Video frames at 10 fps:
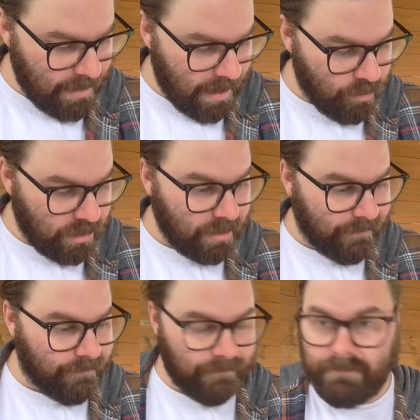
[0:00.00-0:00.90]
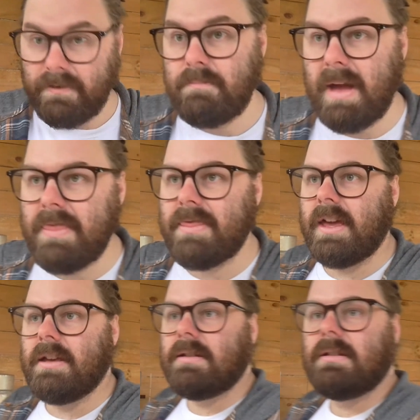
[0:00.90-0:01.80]
And we're going to ferment
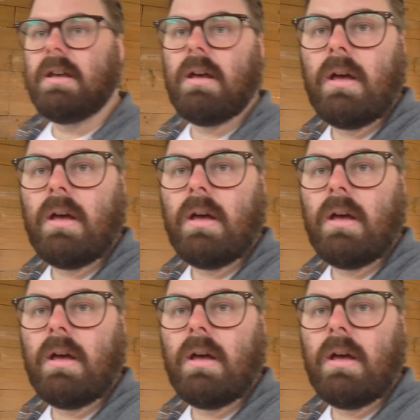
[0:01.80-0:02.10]
this.